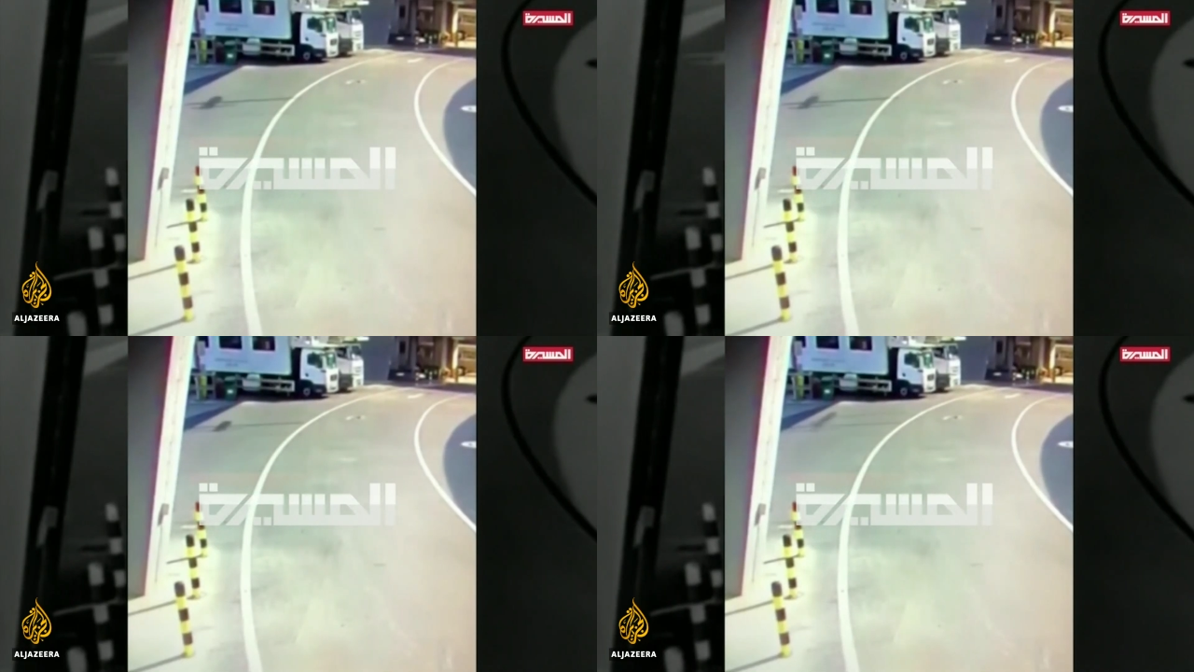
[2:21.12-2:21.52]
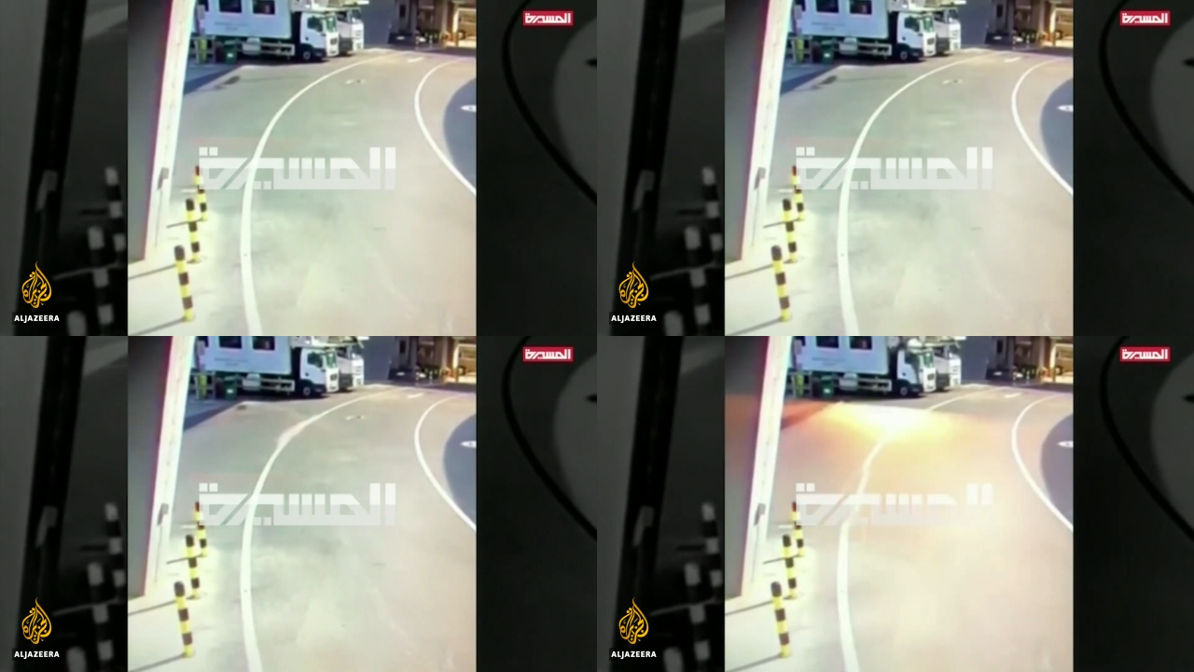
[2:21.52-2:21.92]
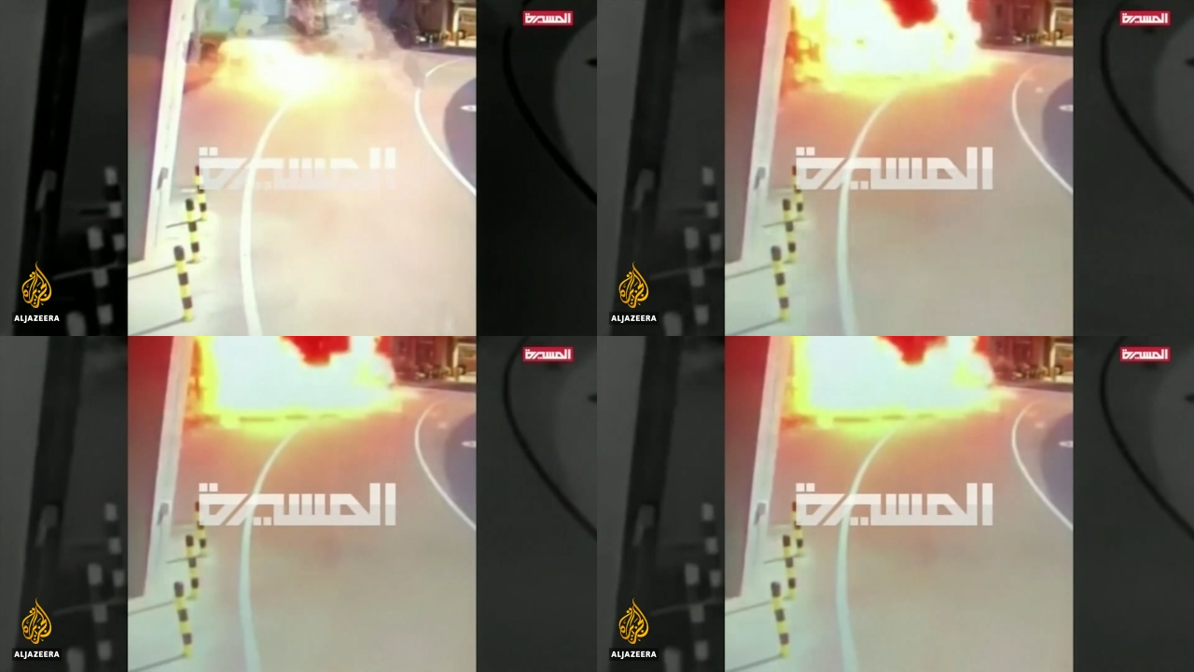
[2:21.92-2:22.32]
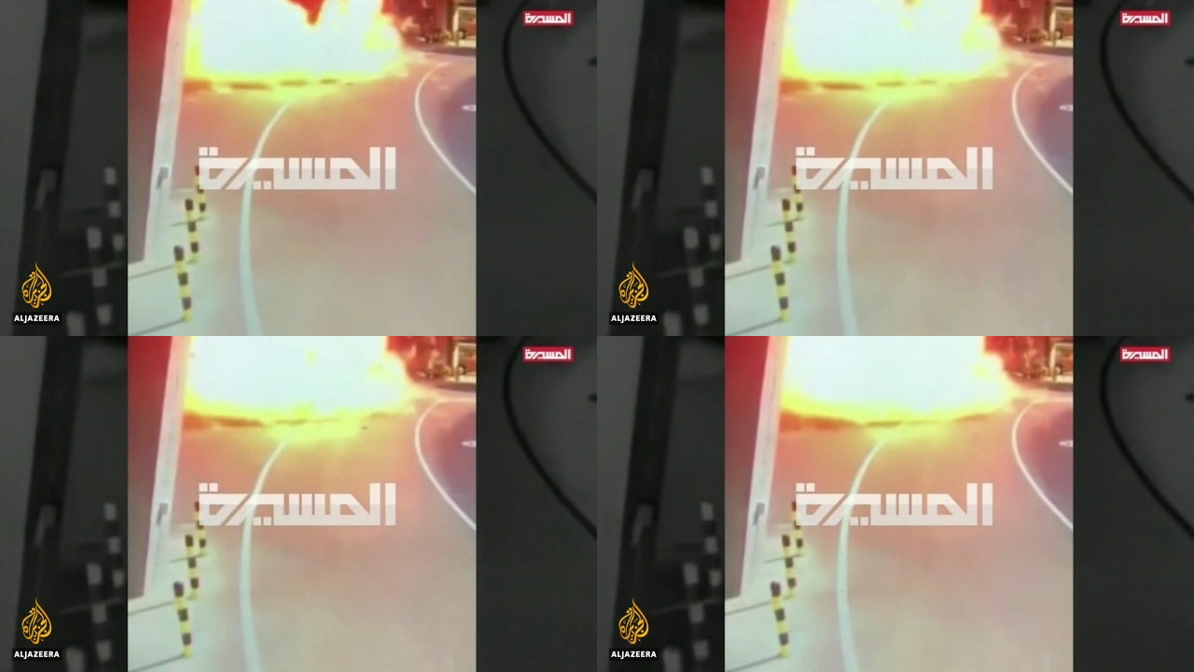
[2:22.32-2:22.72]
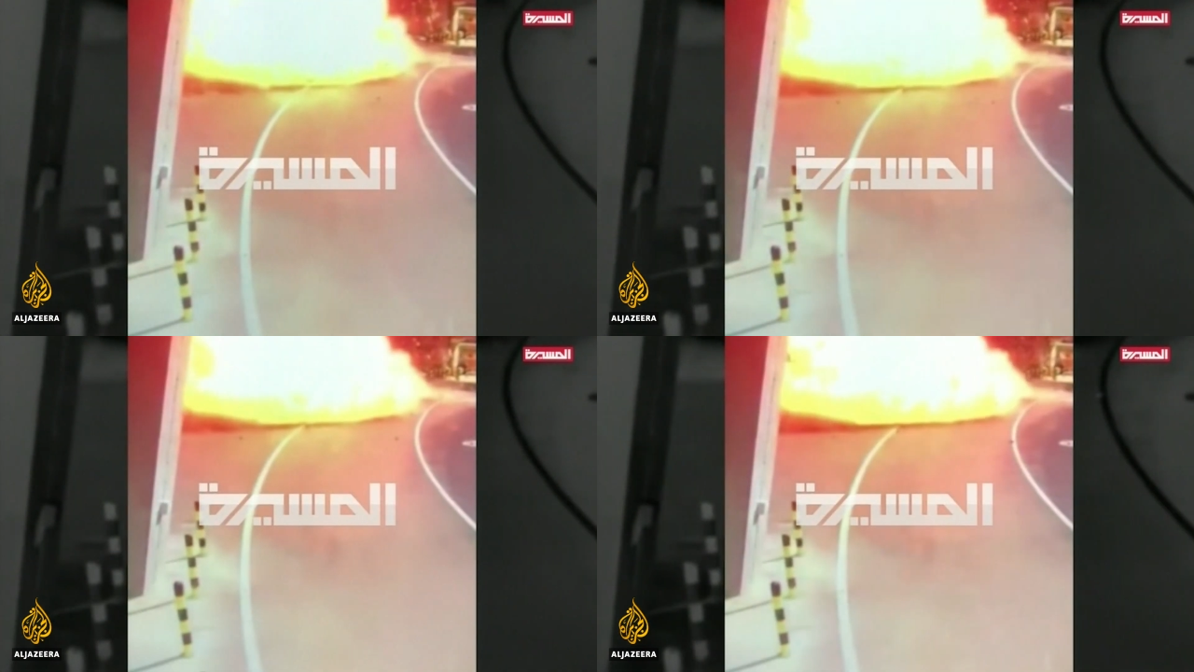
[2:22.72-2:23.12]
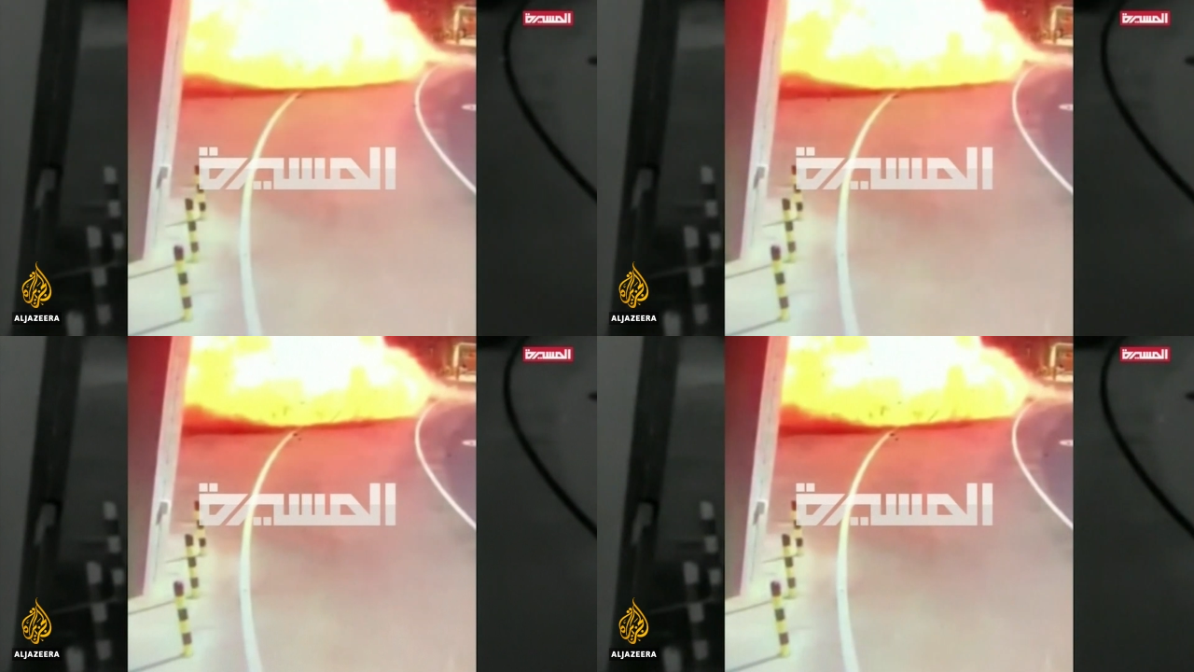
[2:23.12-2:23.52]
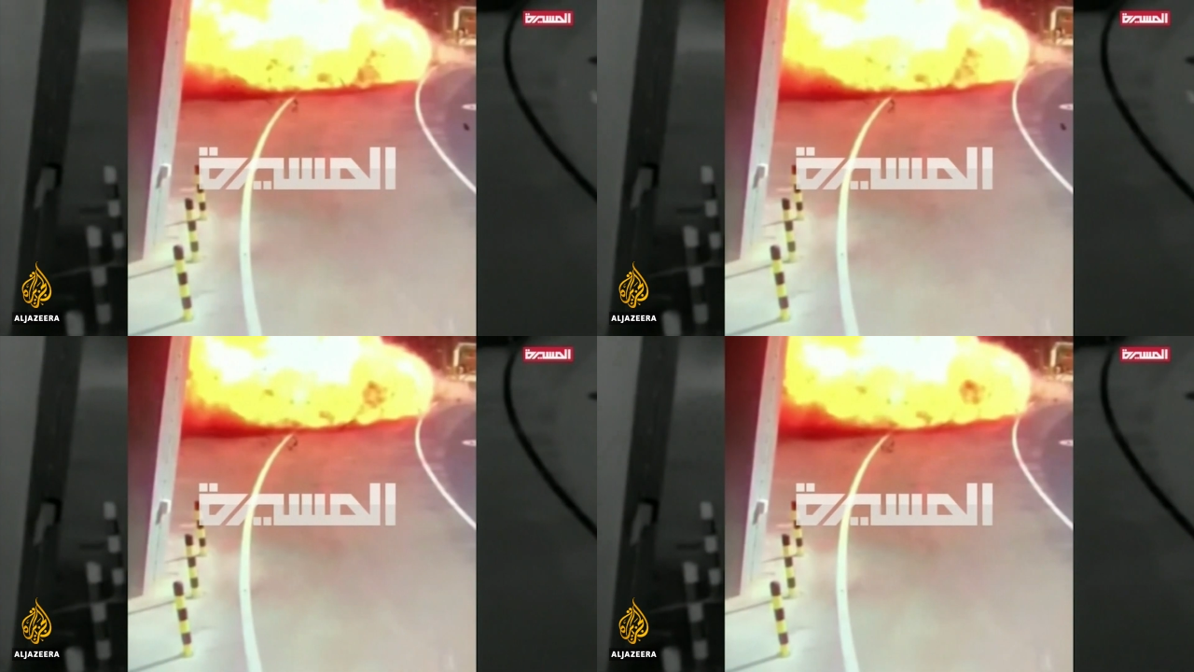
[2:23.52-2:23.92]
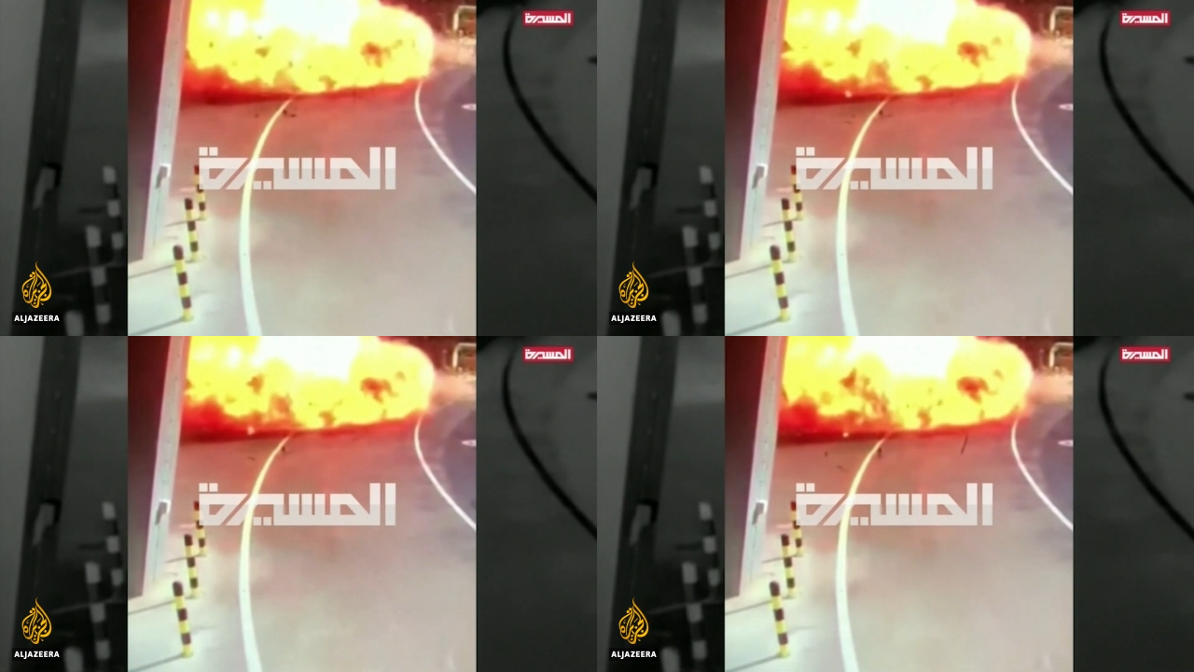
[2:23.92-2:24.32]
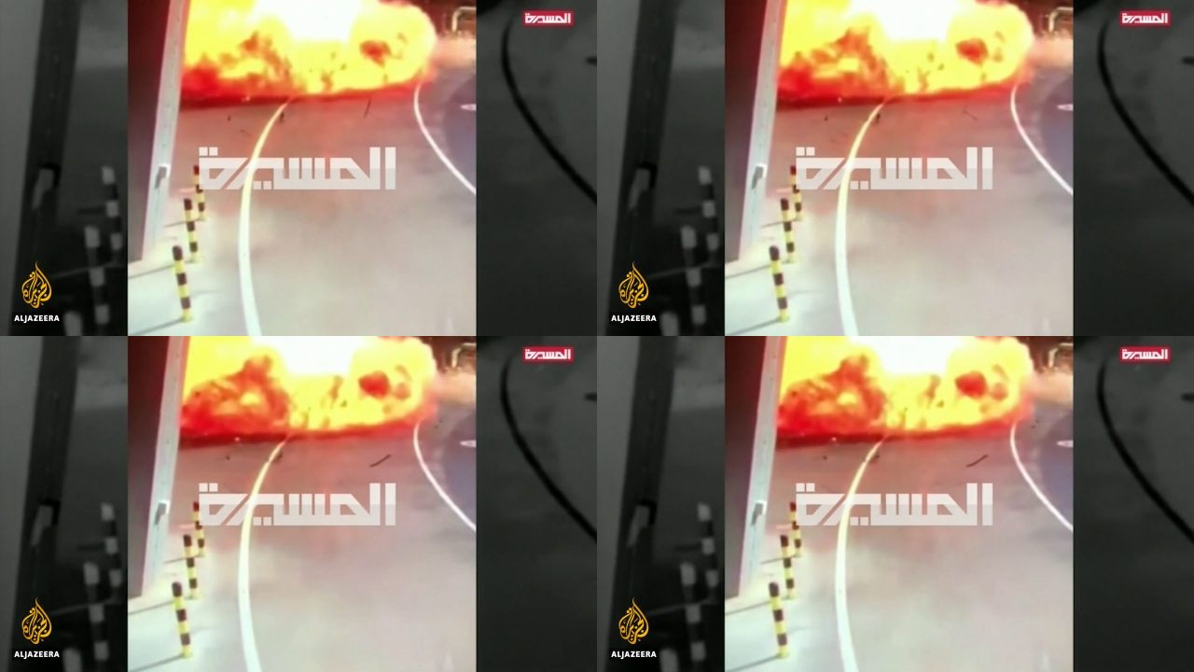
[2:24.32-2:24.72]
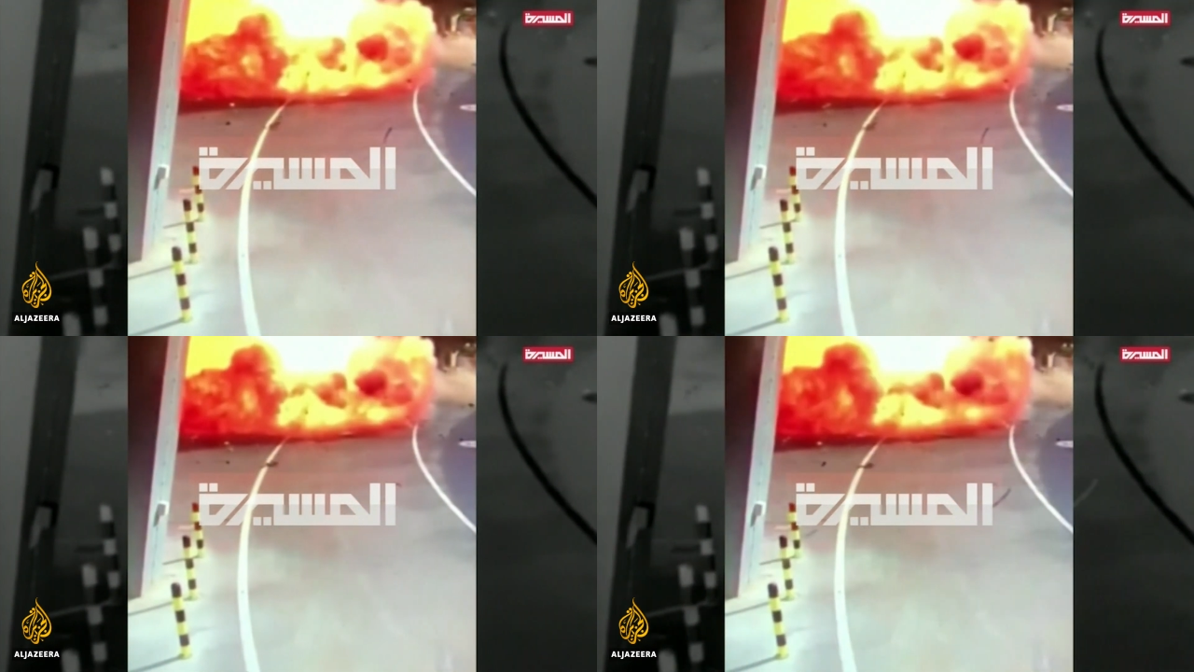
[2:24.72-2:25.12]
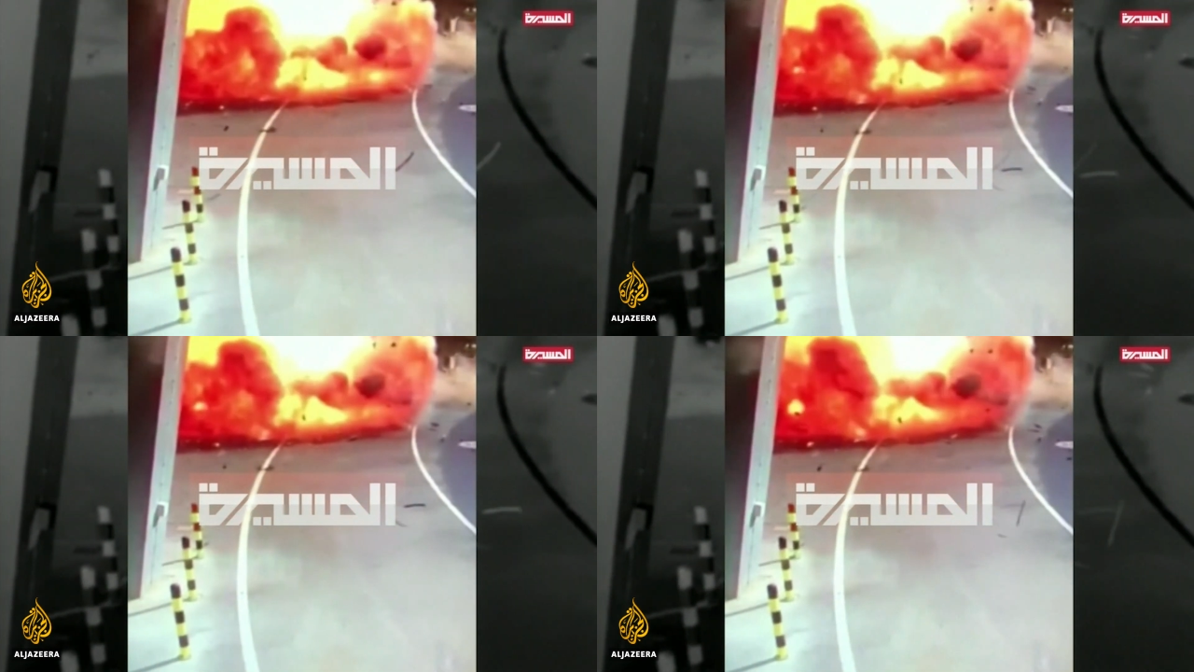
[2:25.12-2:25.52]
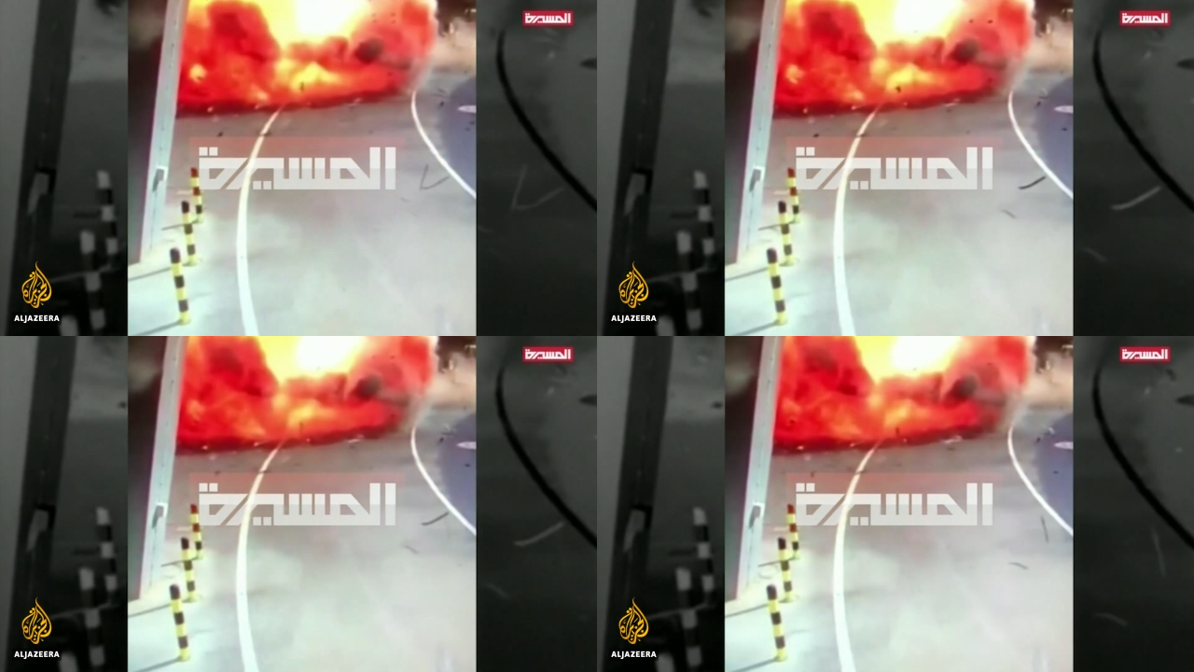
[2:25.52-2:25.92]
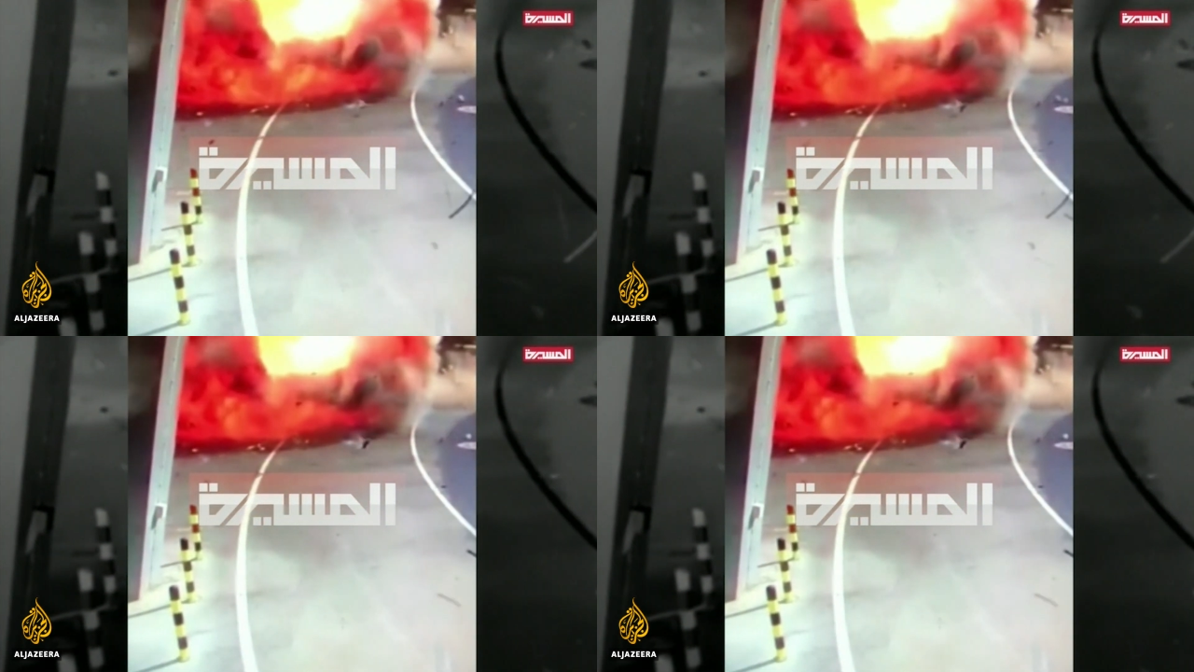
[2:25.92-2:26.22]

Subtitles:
Nobody's mouth can be seen.